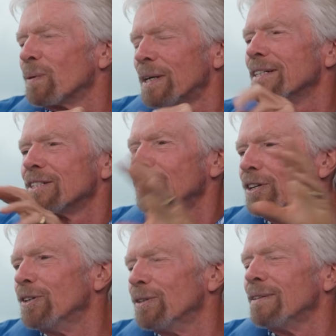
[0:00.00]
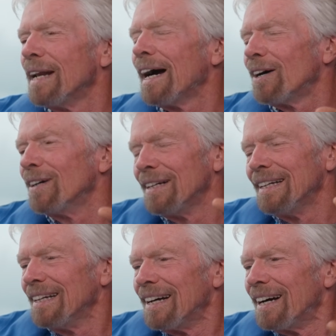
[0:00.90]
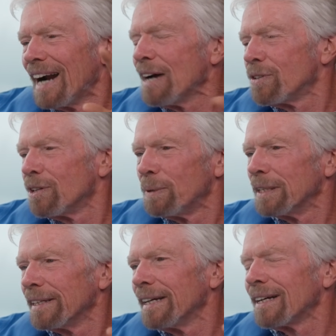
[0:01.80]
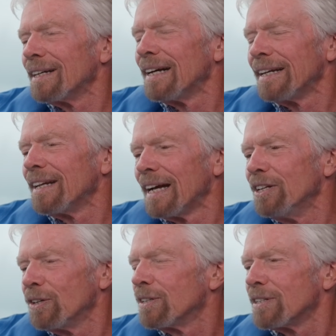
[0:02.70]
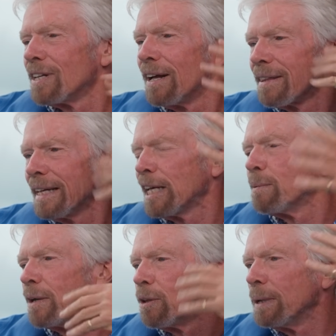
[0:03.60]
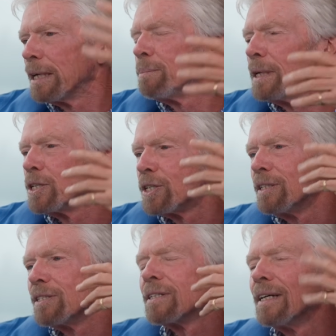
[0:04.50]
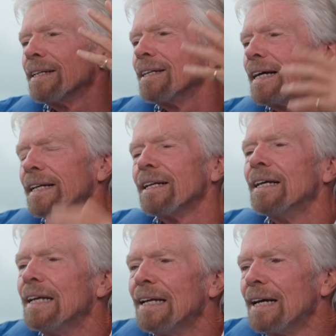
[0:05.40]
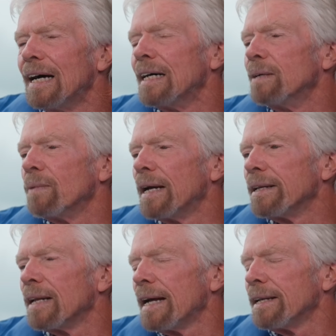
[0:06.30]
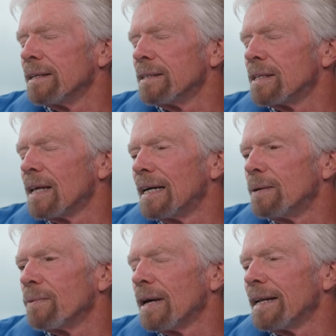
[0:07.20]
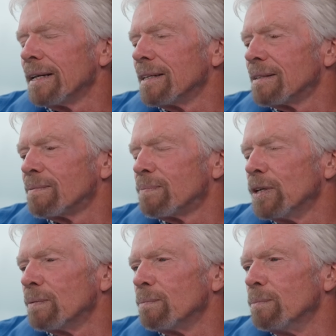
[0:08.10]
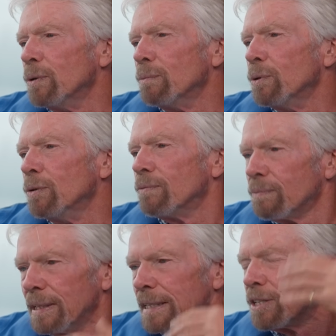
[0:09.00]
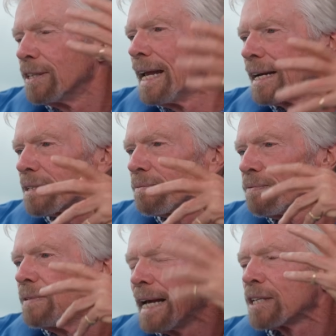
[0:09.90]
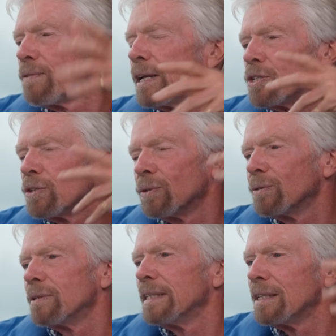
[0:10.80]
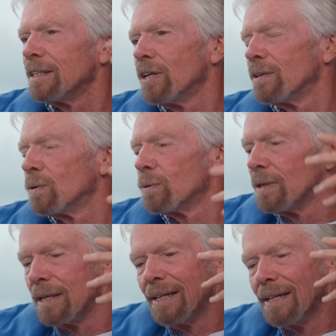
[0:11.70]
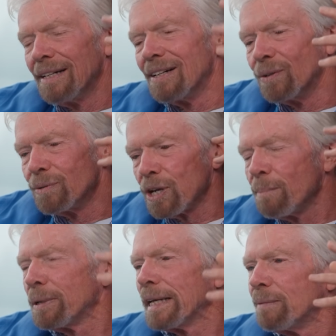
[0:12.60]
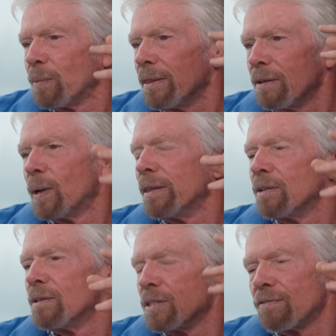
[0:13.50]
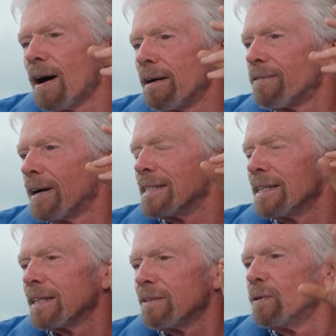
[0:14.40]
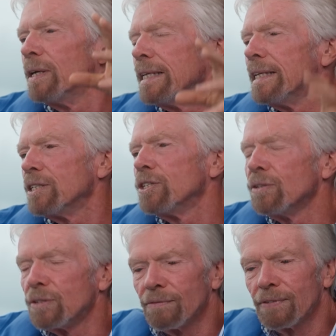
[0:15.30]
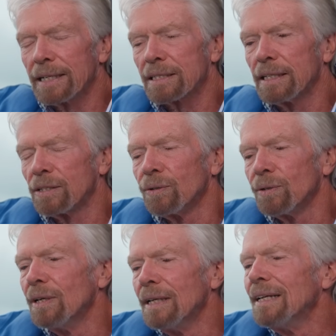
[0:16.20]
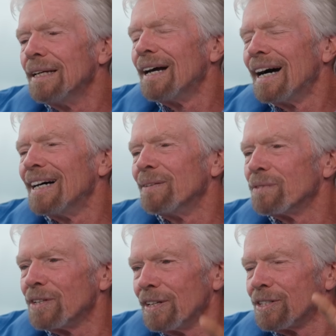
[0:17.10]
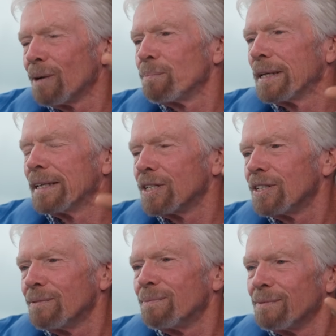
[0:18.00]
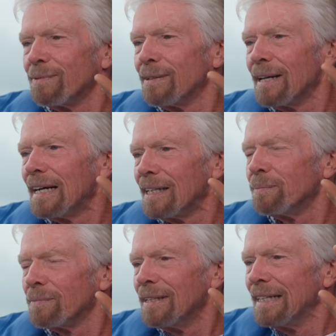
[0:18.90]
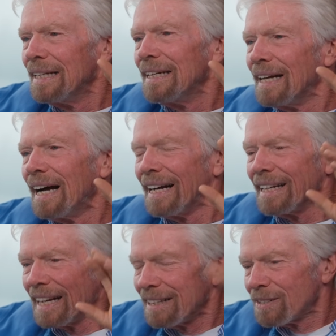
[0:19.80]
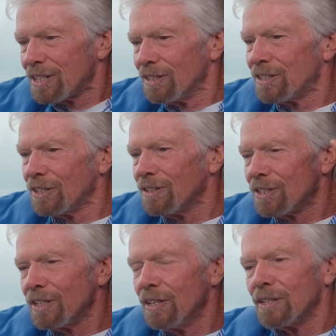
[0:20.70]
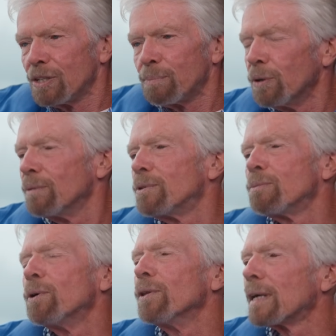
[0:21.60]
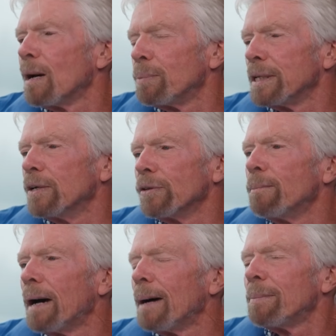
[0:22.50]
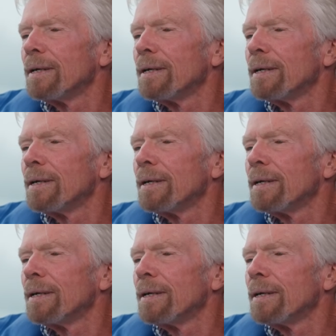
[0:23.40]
Whereas you now are out of the building and and you can start thinking about the bigger pictures and and um, and and um, and you know move, move, into the next next venture or in you know or or jumping in when when there's firefighting that really needs you to fix it or um, you know jumping into um, uh, yeah, to, to, to, you know to put to put the company on the map.